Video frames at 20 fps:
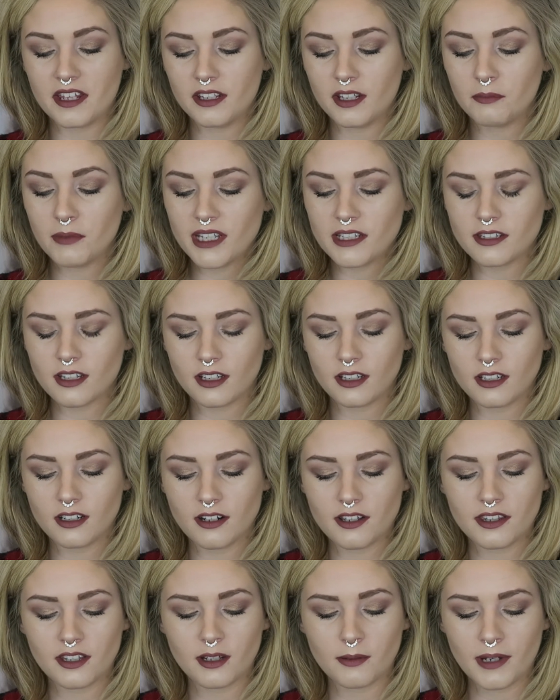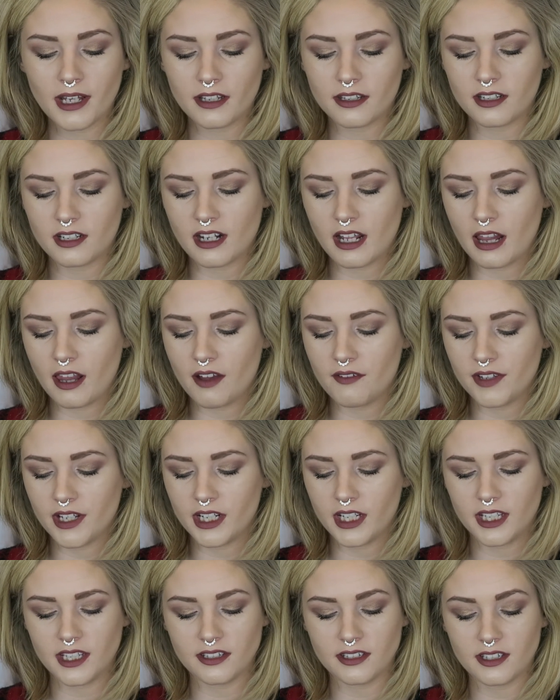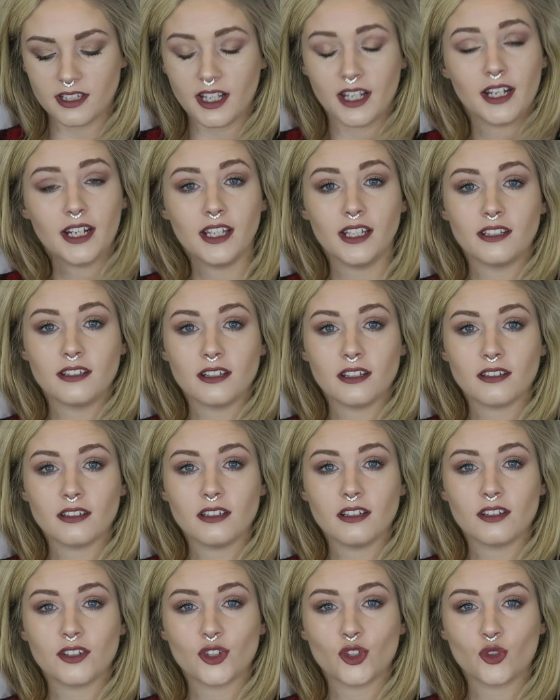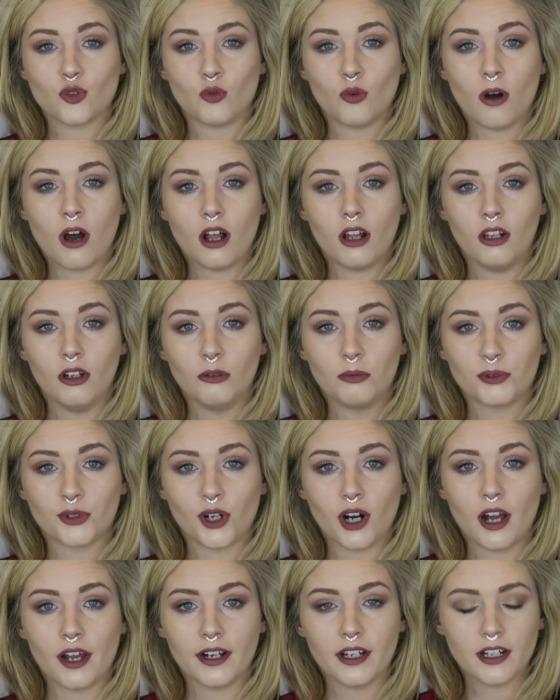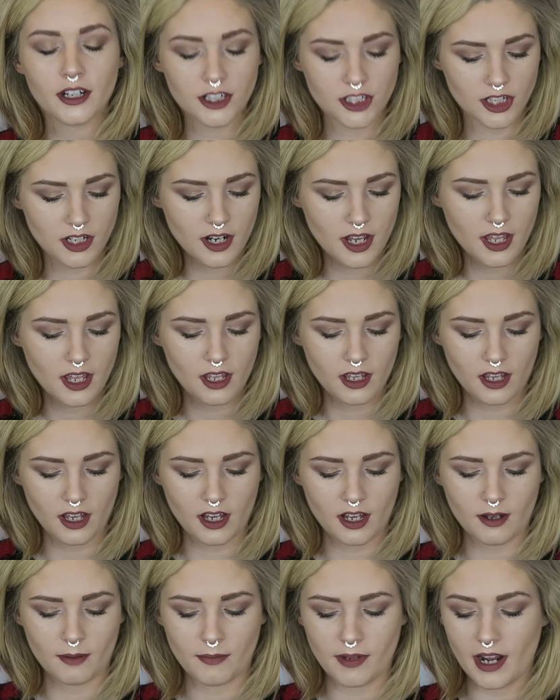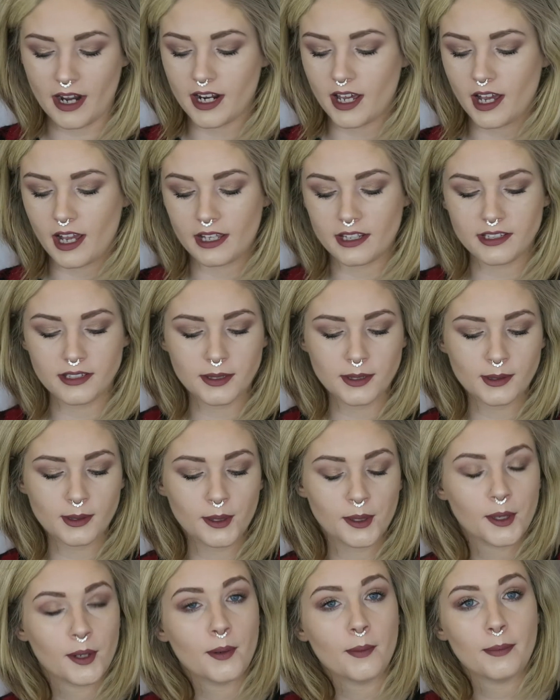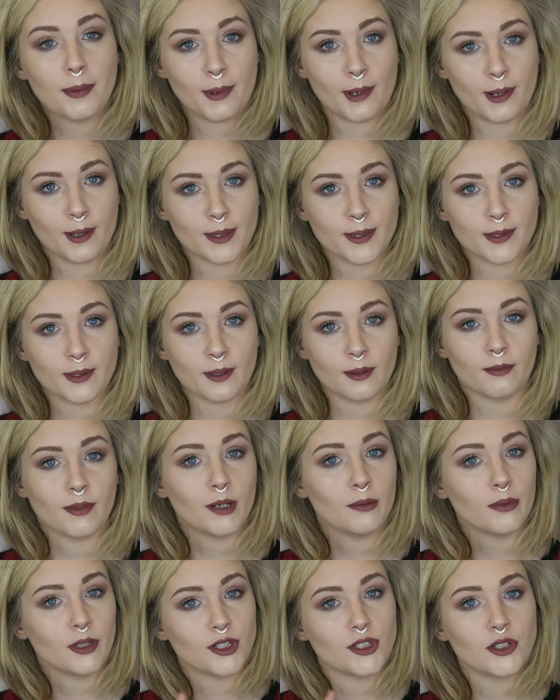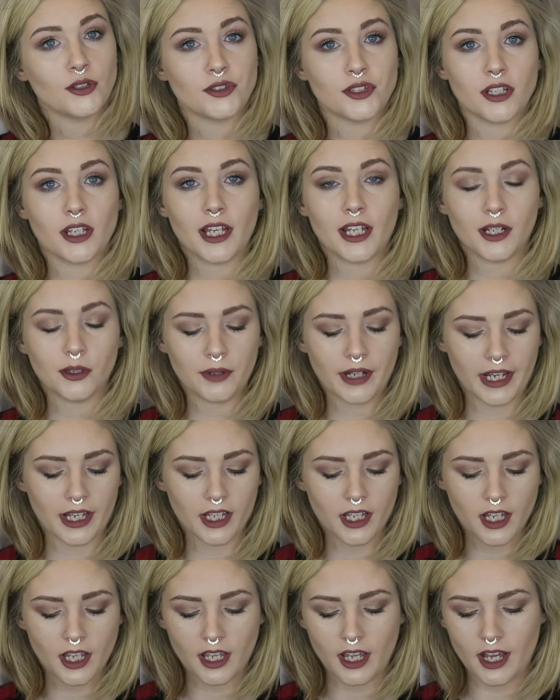then my secondary thing about that I love it is that it doesn't swallow product. And this is a little embarrassing, but I'm going to show it to you anyway.